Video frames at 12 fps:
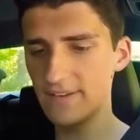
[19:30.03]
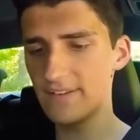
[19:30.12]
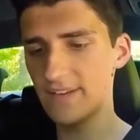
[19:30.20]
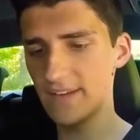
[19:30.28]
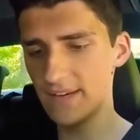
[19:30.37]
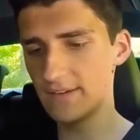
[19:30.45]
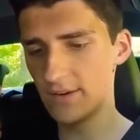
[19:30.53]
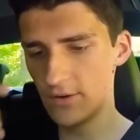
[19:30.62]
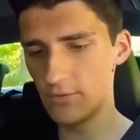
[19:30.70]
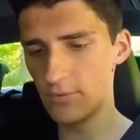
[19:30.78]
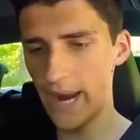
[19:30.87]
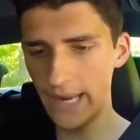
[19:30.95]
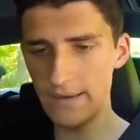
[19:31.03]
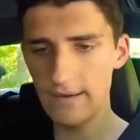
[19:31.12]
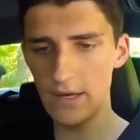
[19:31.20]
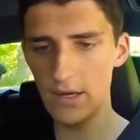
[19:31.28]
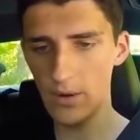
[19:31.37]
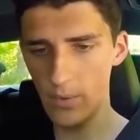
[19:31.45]
This is a great
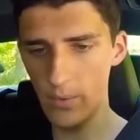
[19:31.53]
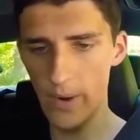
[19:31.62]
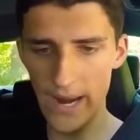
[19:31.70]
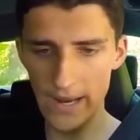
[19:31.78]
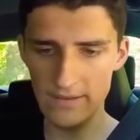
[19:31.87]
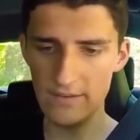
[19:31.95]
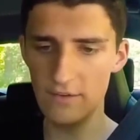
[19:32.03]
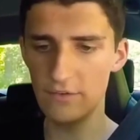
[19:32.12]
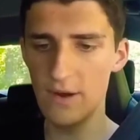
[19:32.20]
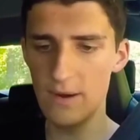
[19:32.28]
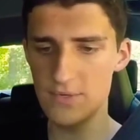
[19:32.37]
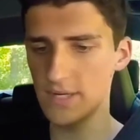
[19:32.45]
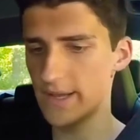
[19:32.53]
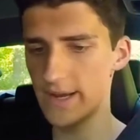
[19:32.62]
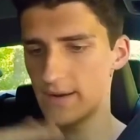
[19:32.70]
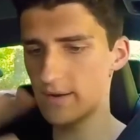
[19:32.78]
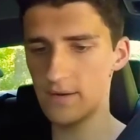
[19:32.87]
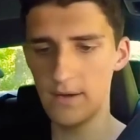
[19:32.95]
description.
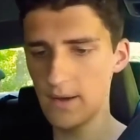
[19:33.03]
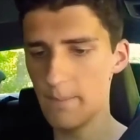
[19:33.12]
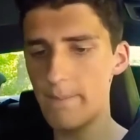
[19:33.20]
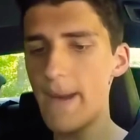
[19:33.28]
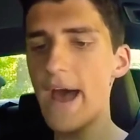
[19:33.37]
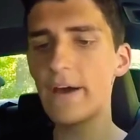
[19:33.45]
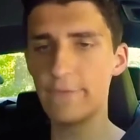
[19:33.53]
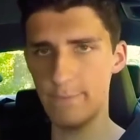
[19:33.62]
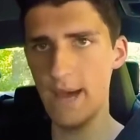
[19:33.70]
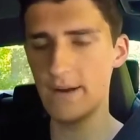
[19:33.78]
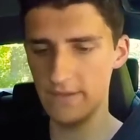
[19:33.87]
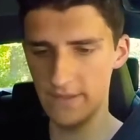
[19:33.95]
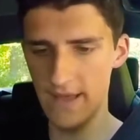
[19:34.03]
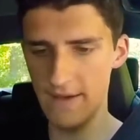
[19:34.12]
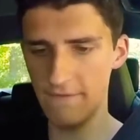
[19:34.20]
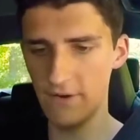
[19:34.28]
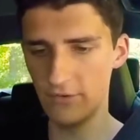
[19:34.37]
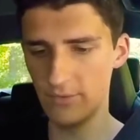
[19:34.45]
Like miles better than
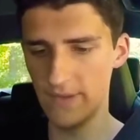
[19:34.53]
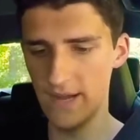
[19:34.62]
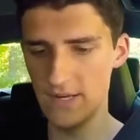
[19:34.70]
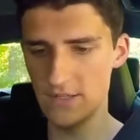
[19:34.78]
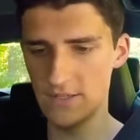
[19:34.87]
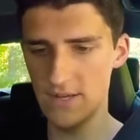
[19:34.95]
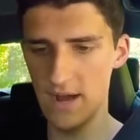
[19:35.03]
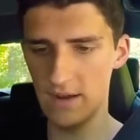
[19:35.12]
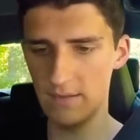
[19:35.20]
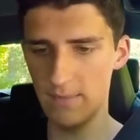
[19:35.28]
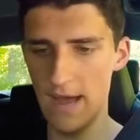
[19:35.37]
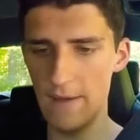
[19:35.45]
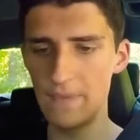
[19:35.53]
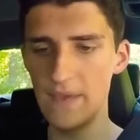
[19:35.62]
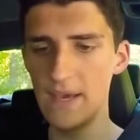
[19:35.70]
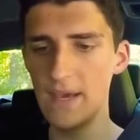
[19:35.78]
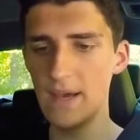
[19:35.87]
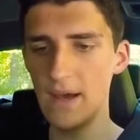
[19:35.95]
that first one that I just talked about.
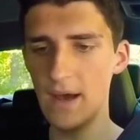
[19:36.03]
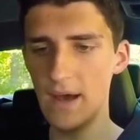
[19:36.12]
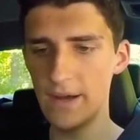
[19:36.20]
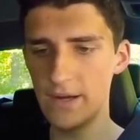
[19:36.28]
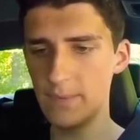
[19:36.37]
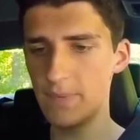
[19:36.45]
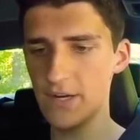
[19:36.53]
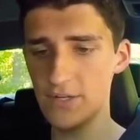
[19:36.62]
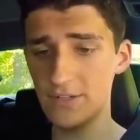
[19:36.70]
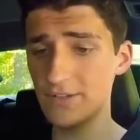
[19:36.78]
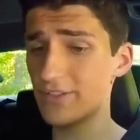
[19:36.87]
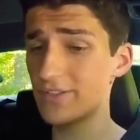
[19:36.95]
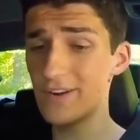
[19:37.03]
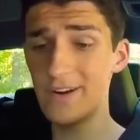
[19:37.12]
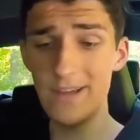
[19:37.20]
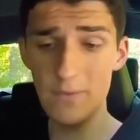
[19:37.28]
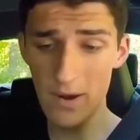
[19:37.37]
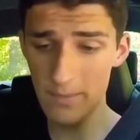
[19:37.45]
Good pictures,
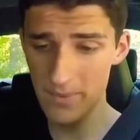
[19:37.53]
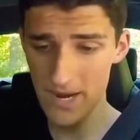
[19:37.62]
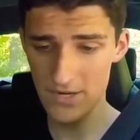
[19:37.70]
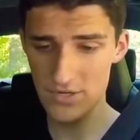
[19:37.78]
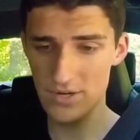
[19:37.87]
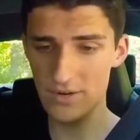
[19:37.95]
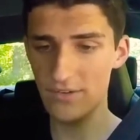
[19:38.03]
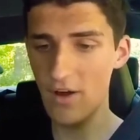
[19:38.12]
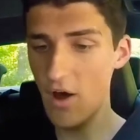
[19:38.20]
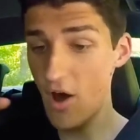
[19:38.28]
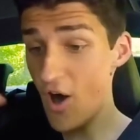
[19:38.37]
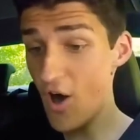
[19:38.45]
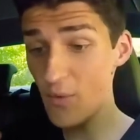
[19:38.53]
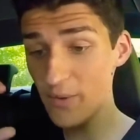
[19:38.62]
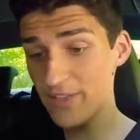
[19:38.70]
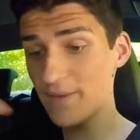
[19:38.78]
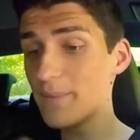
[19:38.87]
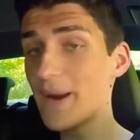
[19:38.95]
31 pictures, all
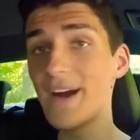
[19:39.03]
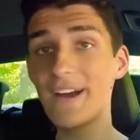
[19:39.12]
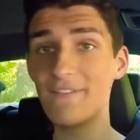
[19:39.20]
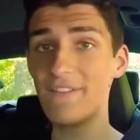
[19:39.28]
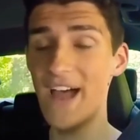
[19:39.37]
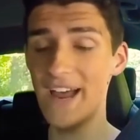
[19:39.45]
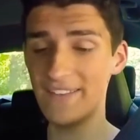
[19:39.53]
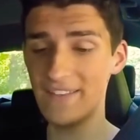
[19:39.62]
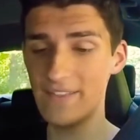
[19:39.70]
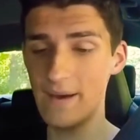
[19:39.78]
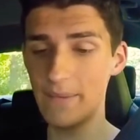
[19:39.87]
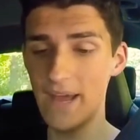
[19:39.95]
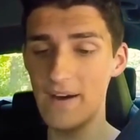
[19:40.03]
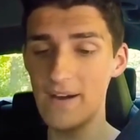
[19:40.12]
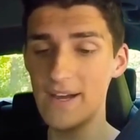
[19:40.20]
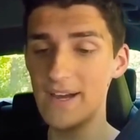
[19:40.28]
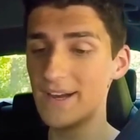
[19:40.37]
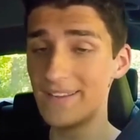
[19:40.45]
with an American flag in the thumbnail.
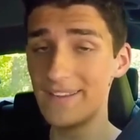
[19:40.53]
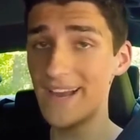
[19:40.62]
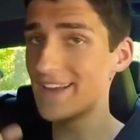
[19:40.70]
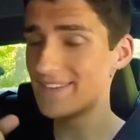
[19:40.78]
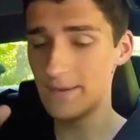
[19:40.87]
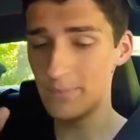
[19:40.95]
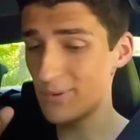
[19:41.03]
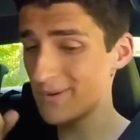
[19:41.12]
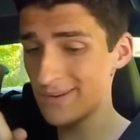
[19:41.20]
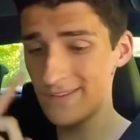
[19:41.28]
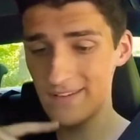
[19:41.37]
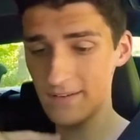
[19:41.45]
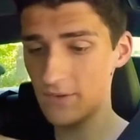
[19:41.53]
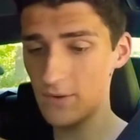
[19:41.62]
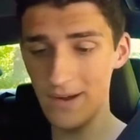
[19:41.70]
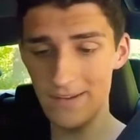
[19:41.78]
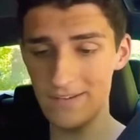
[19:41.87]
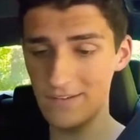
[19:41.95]
Guys, the importance of
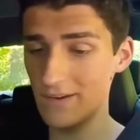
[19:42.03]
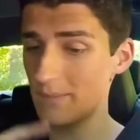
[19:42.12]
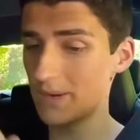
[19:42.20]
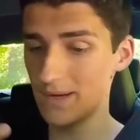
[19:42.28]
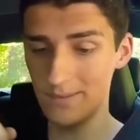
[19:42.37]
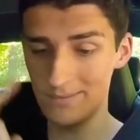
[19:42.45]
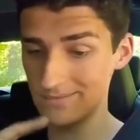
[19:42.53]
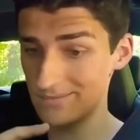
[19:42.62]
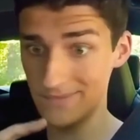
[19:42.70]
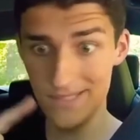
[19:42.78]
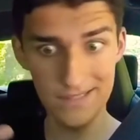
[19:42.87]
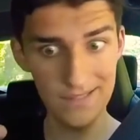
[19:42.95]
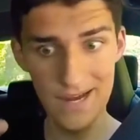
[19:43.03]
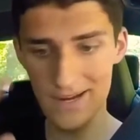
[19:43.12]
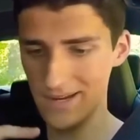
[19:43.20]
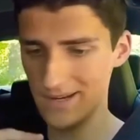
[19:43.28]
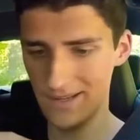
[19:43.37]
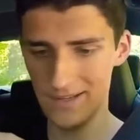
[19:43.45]
US shipping, I'm not
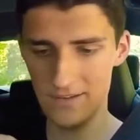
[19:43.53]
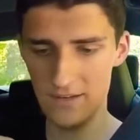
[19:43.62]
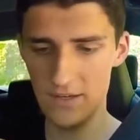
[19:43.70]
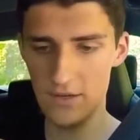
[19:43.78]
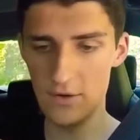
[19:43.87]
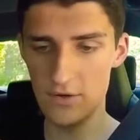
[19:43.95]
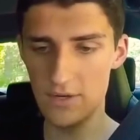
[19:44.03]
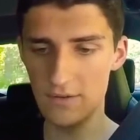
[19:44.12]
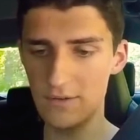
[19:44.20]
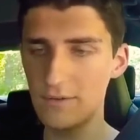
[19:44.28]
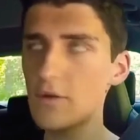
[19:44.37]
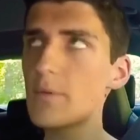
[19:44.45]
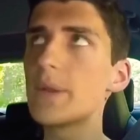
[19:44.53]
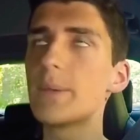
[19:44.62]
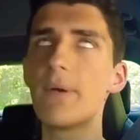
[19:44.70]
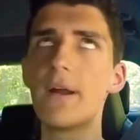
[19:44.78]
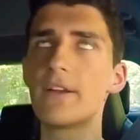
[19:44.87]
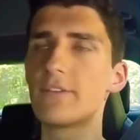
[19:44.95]
kidding, that's huge, because so many
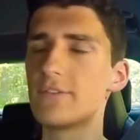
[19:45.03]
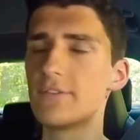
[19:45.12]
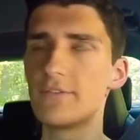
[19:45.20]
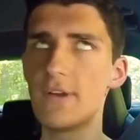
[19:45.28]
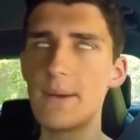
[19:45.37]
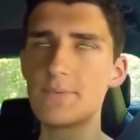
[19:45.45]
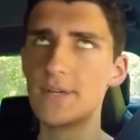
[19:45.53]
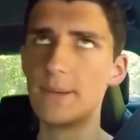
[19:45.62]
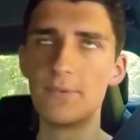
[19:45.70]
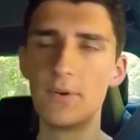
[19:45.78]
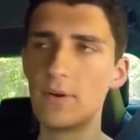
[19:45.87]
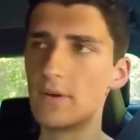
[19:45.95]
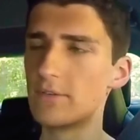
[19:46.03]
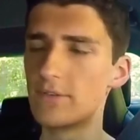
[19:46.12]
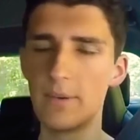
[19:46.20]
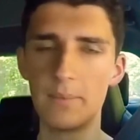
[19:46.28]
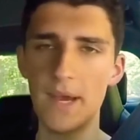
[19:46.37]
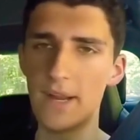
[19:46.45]
products are just drop shipped or
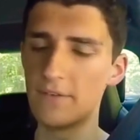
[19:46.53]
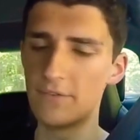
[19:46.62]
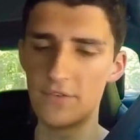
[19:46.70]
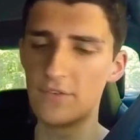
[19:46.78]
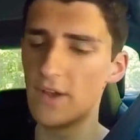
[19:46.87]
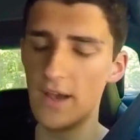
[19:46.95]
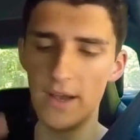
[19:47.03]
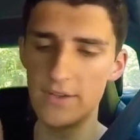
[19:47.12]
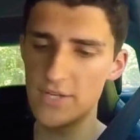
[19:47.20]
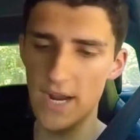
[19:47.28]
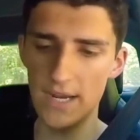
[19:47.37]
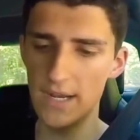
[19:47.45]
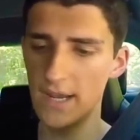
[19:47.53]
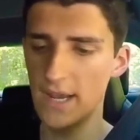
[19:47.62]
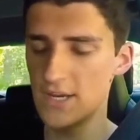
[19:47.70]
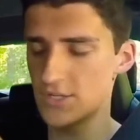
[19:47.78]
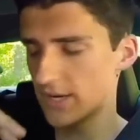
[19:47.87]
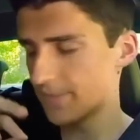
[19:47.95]
shipped out of China,
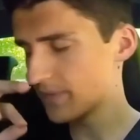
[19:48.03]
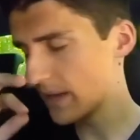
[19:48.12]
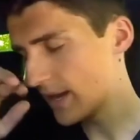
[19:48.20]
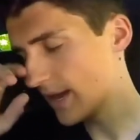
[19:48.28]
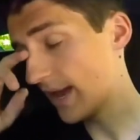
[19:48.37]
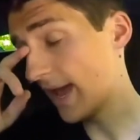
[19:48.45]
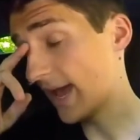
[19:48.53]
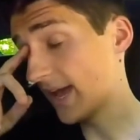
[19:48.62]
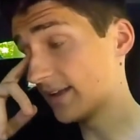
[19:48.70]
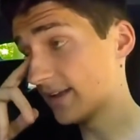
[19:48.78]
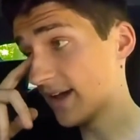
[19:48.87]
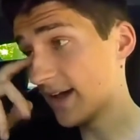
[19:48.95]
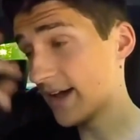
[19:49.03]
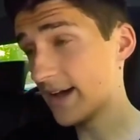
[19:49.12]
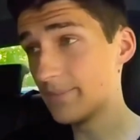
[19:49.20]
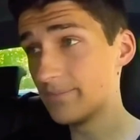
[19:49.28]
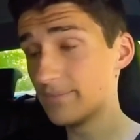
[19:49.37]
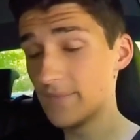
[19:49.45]
Asia, and
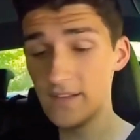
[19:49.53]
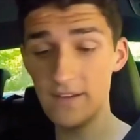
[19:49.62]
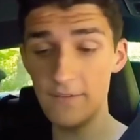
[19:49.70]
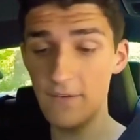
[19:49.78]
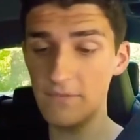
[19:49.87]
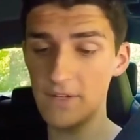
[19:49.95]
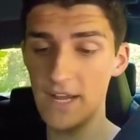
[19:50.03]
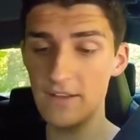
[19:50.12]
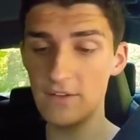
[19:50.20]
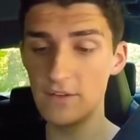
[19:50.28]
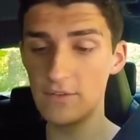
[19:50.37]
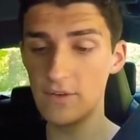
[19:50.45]
they take forever to get to you.